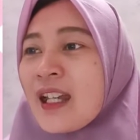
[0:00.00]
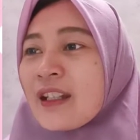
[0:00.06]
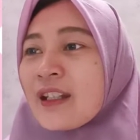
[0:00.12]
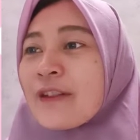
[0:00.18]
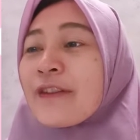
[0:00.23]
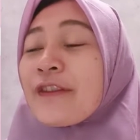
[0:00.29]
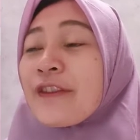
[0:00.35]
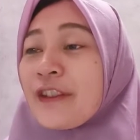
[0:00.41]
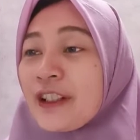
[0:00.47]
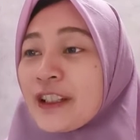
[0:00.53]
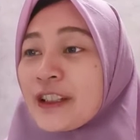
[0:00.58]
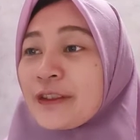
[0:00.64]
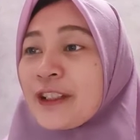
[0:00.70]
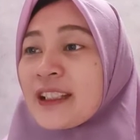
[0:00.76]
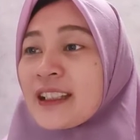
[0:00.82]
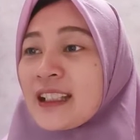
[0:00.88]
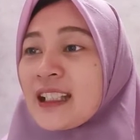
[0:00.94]
The first
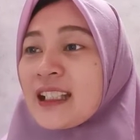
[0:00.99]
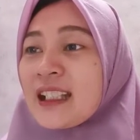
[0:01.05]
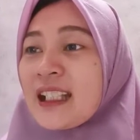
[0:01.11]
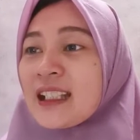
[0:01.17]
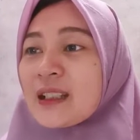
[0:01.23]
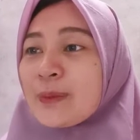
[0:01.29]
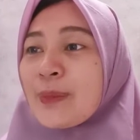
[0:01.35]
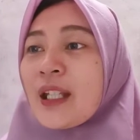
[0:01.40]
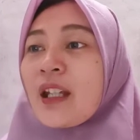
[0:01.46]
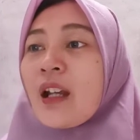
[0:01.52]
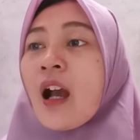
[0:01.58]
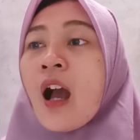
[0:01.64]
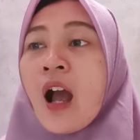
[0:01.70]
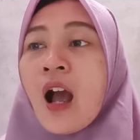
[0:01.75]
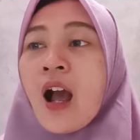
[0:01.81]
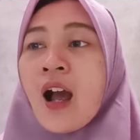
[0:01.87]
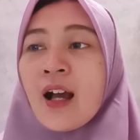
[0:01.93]
reason is
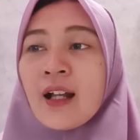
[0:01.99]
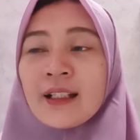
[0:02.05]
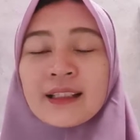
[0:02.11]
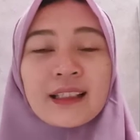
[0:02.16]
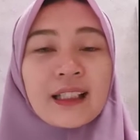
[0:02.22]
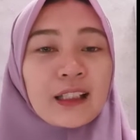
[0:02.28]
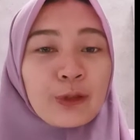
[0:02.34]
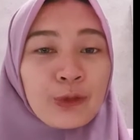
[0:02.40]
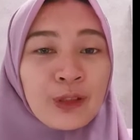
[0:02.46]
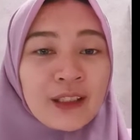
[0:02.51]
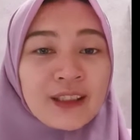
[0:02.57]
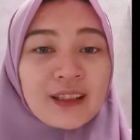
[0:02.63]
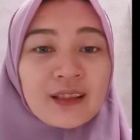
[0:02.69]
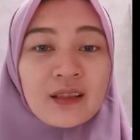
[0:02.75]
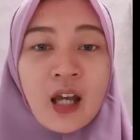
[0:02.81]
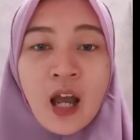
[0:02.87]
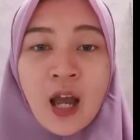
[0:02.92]
because it will
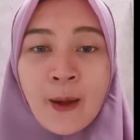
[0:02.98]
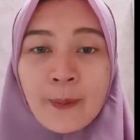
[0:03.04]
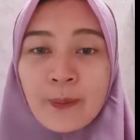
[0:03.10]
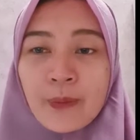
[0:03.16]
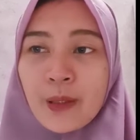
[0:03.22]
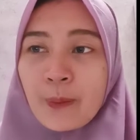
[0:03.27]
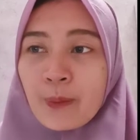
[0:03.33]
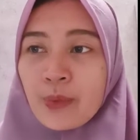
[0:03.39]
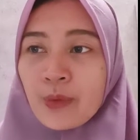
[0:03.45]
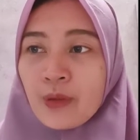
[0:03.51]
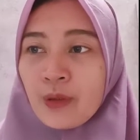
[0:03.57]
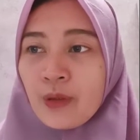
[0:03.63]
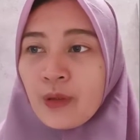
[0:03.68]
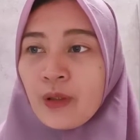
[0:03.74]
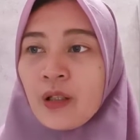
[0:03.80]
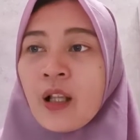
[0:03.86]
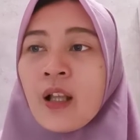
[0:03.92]
stop
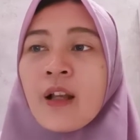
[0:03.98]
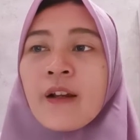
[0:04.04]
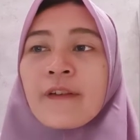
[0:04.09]
people